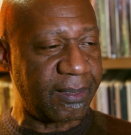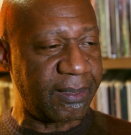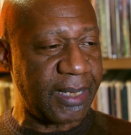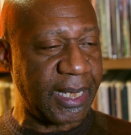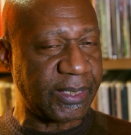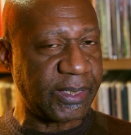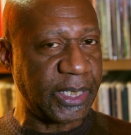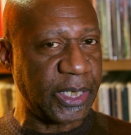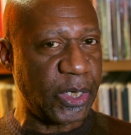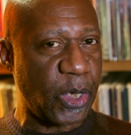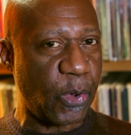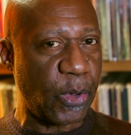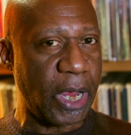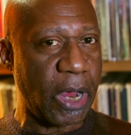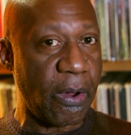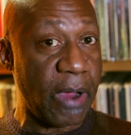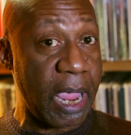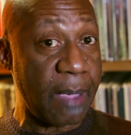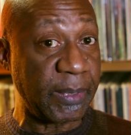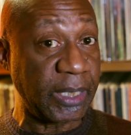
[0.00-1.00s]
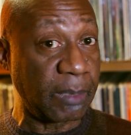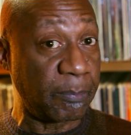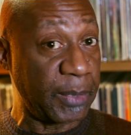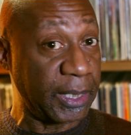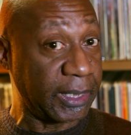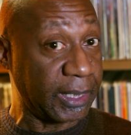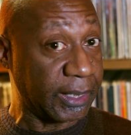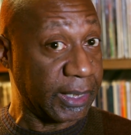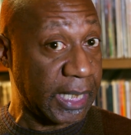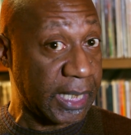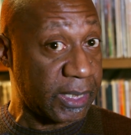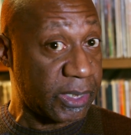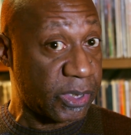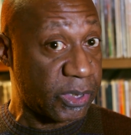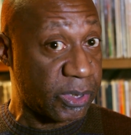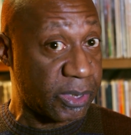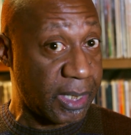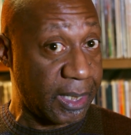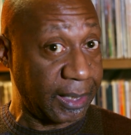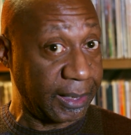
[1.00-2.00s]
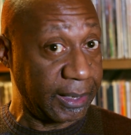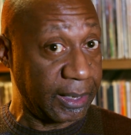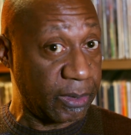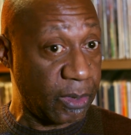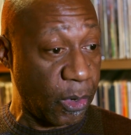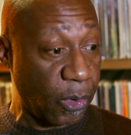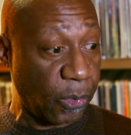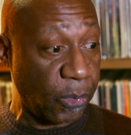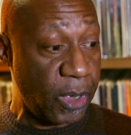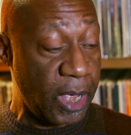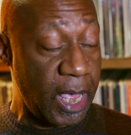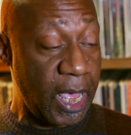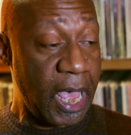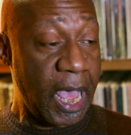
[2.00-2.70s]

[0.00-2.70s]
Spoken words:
next thing you know, here I am in the middle of this. You know,